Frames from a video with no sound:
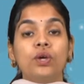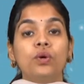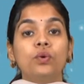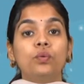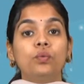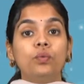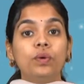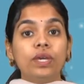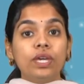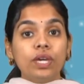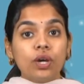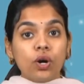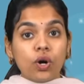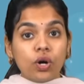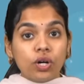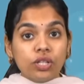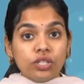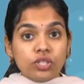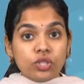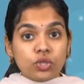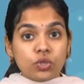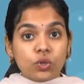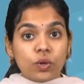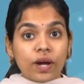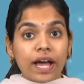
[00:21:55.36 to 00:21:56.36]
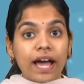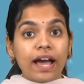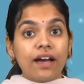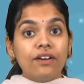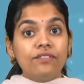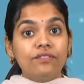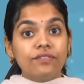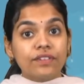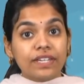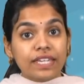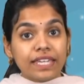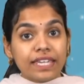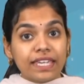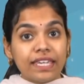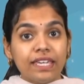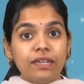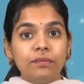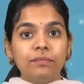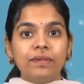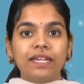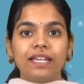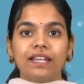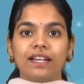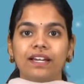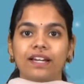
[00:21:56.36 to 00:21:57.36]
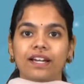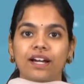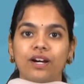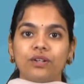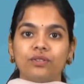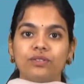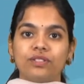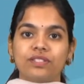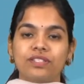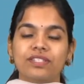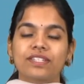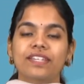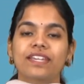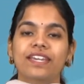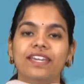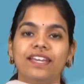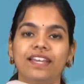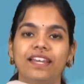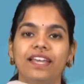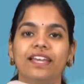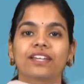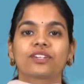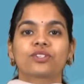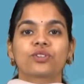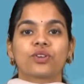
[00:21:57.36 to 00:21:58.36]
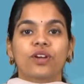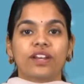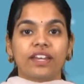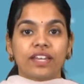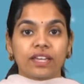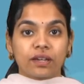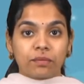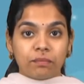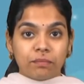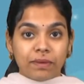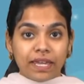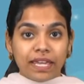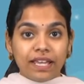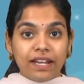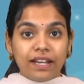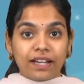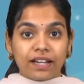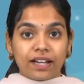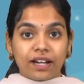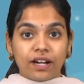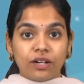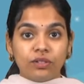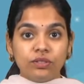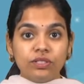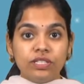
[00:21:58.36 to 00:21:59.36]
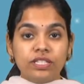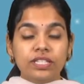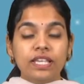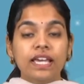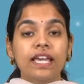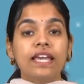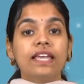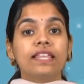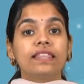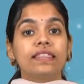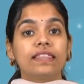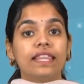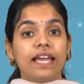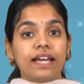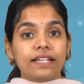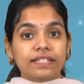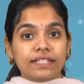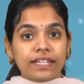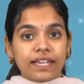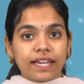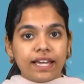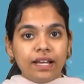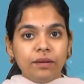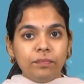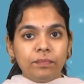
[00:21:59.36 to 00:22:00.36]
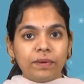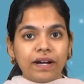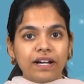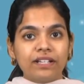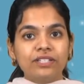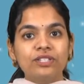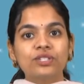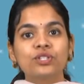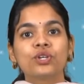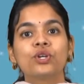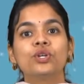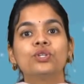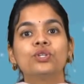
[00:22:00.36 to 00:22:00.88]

We also have email accounts, electronic mail accounts, that help us